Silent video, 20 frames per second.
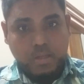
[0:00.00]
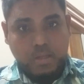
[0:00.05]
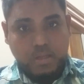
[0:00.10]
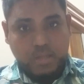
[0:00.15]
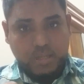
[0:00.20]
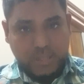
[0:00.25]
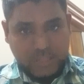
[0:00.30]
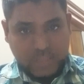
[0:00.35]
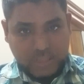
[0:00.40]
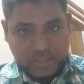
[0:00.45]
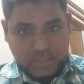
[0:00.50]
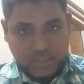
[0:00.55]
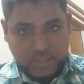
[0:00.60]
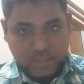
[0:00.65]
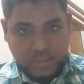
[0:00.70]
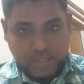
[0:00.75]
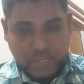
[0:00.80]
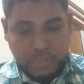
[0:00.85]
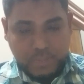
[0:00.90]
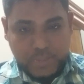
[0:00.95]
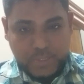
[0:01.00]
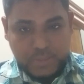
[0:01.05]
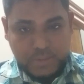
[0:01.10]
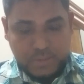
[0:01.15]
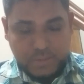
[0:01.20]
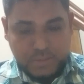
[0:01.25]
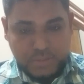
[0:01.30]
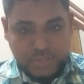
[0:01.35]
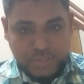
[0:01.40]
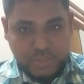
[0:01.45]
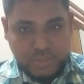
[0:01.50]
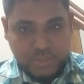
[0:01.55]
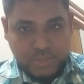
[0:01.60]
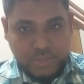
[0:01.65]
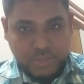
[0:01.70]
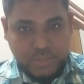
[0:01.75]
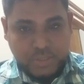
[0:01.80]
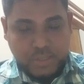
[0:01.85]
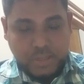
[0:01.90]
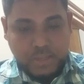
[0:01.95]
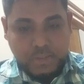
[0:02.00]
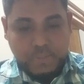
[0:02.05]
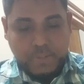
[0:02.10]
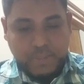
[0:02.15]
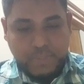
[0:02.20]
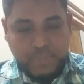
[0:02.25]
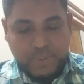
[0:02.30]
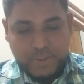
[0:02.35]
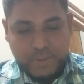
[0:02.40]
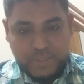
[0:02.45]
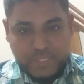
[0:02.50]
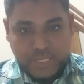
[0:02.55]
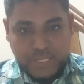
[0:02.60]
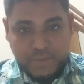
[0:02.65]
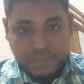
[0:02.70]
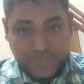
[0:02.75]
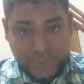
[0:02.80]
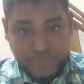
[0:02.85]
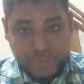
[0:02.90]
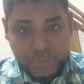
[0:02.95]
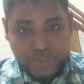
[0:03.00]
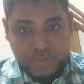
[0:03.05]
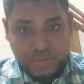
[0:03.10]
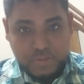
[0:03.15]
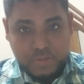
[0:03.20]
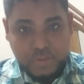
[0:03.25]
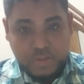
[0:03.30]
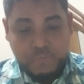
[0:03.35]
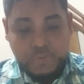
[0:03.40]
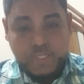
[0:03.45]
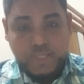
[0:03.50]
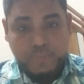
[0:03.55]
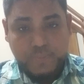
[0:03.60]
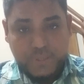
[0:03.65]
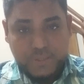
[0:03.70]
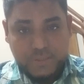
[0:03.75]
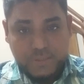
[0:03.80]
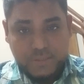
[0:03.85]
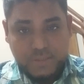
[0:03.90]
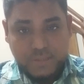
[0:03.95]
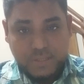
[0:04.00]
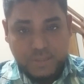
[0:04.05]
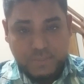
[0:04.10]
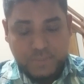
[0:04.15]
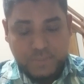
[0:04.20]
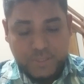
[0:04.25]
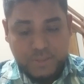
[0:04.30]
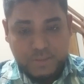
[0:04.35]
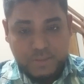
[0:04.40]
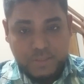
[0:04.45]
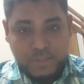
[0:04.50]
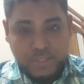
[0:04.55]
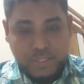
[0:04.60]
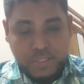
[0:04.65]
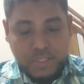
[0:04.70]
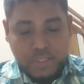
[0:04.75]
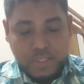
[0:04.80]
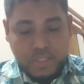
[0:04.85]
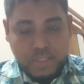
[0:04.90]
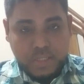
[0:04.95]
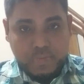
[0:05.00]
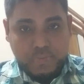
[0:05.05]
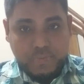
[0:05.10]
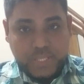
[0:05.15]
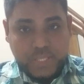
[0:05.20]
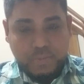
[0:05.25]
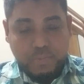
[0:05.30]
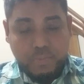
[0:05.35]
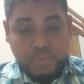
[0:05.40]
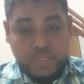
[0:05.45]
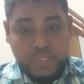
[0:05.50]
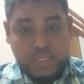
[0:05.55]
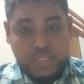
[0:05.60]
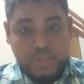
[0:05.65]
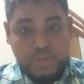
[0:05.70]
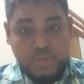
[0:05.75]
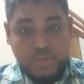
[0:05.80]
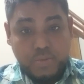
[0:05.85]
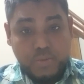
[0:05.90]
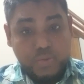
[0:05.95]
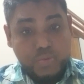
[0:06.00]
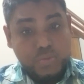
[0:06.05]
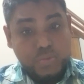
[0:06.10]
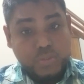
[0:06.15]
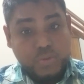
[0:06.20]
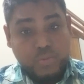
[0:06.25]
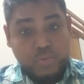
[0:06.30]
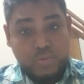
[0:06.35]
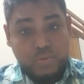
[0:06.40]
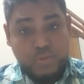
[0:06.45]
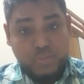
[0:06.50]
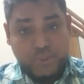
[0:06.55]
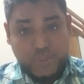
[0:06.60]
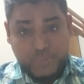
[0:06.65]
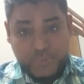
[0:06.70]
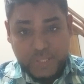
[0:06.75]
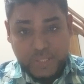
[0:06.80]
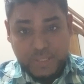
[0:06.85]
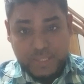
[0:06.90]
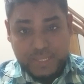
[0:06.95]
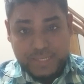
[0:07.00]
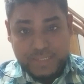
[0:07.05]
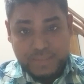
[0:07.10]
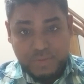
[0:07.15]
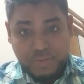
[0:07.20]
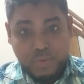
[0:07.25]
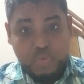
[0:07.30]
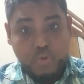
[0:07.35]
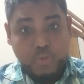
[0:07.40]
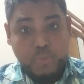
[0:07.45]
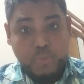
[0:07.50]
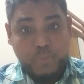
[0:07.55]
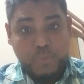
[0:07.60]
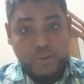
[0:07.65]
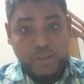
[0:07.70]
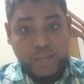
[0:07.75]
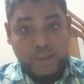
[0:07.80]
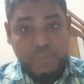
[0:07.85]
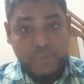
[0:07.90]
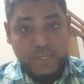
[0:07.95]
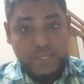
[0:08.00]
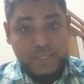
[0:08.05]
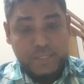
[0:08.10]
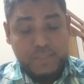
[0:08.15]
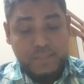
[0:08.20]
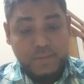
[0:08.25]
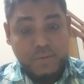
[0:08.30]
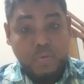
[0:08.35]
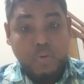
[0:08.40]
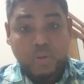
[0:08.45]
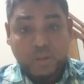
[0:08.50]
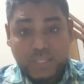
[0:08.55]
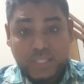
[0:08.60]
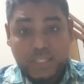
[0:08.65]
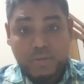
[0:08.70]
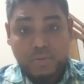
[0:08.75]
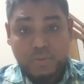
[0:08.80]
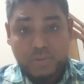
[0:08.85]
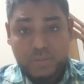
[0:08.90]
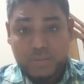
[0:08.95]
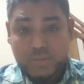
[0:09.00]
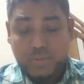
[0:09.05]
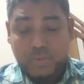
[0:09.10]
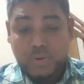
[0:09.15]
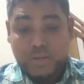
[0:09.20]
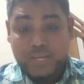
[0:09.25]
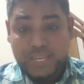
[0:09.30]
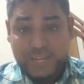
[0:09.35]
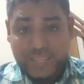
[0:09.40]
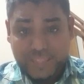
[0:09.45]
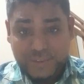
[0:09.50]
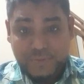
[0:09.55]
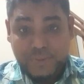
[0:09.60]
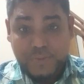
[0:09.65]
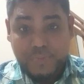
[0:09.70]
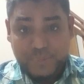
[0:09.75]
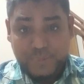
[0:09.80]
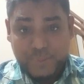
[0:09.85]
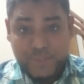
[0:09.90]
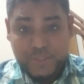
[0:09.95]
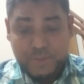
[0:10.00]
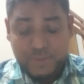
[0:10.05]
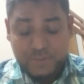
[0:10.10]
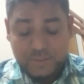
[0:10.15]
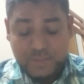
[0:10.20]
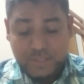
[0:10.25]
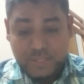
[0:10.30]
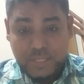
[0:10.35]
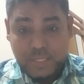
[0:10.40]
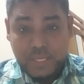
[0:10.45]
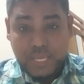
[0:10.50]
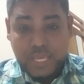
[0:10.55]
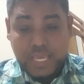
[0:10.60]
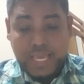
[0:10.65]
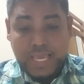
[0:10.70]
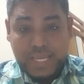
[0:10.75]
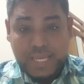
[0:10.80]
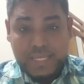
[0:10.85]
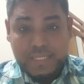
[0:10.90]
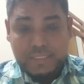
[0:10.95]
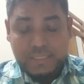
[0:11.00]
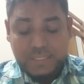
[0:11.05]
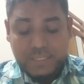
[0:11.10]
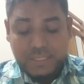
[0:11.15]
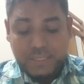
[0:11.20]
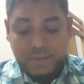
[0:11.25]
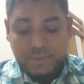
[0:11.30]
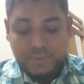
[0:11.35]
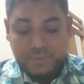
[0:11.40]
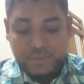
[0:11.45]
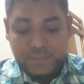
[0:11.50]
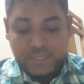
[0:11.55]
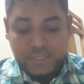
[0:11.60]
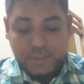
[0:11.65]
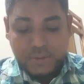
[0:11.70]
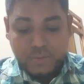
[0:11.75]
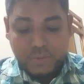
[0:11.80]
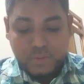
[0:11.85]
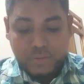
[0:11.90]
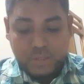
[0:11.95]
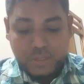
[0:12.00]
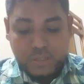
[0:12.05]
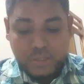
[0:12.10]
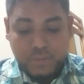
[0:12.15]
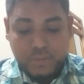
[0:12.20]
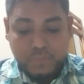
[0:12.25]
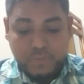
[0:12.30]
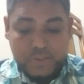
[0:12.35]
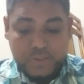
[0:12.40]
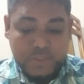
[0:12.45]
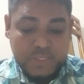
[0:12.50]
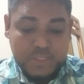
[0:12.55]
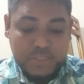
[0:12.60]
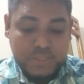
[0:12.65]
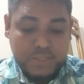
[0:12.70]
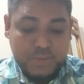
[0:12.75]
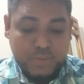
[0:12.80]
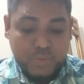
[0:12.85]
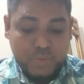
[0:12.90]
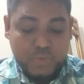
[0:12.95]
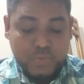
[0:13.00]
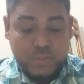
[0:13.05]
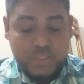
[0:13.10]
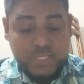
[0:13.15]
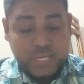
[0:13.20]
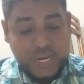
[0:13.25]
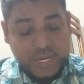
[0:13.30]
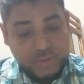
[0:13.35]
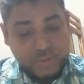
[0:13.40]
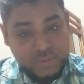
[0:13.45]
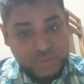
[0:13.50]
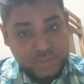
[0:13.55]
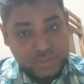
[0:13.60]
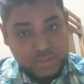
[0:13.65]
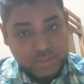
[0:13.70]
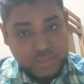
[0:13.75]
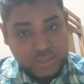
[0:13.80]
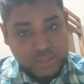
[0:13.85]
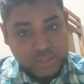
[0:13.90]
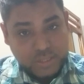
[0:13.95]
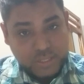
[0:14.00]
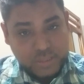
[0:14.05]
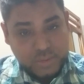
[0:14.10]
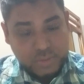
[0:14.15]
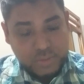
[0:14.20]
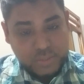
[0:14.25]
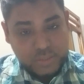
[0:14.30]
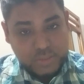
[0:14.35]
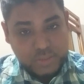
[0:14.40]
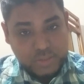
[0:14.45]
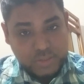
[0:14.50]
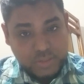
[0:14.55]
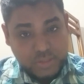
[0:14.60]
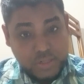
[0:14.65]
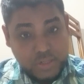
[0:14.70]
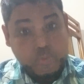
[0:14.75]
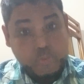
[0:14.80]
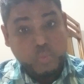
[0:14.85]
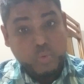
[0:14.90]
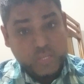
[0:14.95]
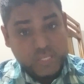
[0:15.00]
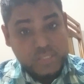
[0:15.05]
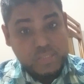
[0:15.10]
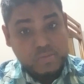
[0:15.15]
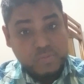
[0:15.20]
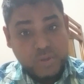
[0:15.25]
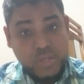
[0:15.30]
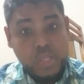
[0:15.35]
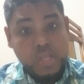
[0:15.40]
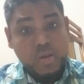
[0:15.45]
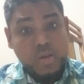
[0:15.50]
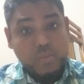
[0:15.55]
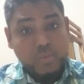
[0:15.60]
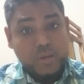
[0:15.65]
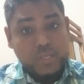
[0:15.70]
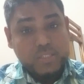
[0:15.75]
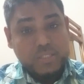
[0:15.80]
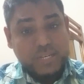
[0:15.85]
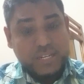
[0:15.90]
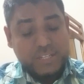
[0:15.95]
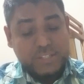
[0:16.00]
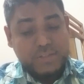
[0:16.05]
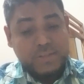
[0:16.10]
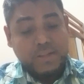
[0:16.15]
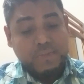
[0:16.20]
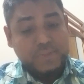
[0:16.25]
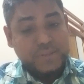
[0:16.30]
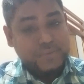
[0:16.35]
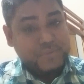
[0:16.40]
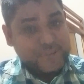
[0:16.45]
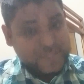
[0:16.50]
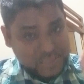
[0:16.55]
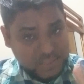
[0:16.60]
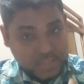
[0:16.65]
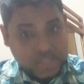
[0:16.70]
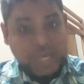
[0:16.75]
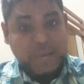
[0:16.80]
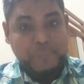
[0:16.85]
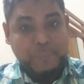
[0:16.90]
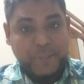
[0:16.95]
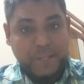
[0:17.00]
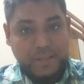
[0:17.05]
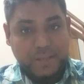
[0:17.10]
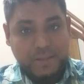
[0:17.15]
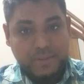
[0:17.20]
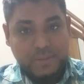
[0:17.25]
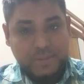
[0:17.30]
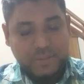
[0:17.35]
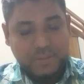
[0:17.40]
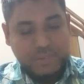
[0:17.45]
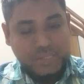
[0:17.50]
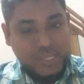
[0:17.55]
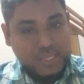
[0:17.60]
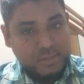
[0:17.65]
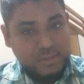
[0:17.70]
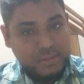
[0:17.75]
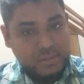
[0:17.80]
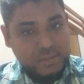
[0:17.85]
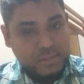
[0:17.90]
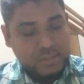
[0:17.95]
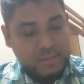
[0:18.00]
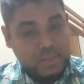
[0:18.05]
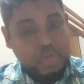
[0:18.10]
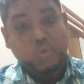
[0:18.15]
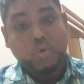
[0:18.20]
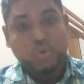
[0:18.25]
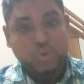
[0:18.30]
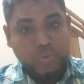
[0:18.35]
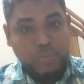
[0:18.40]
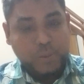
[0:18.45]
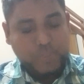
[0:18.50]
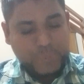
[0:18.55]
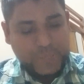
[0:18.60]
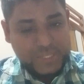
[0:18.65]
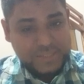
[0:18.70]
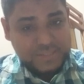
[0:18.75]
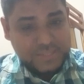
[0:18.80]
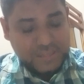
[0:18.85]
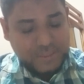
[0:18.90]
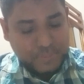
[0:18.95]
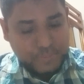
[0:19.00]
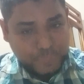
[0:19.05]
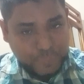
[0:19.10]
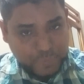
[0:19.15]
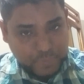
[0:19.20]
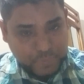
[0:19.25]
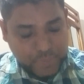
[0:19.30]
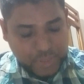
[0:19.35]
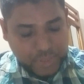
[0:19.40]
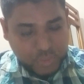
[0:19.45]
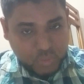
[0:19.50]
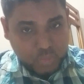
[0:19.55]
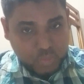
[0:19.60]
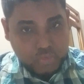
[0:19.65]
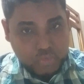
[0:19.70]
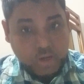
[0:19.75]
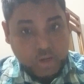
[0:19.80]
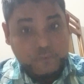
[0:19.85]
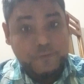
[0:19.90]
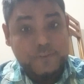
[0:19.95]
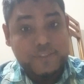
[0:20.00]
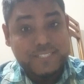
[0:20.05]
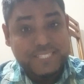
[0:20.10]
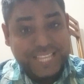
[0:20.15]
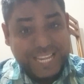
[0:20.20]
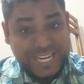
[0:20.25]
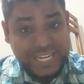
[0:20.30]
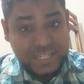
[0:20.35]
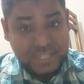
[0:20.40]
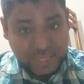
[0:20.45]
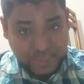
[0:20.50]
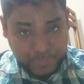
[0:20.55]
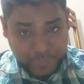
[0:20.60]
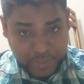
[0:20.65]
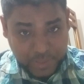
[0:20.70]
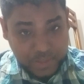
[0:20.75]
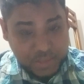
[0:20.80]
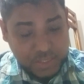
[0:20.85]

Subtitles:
appeal decision, seeking permissions of the appeals, then we need to go to the court of appeal, and court of appeal is the only court who can give the permissions. And if the court first instance court was high court decision, and which was itself the first appeal, then the court of appeal is the court of second appeal.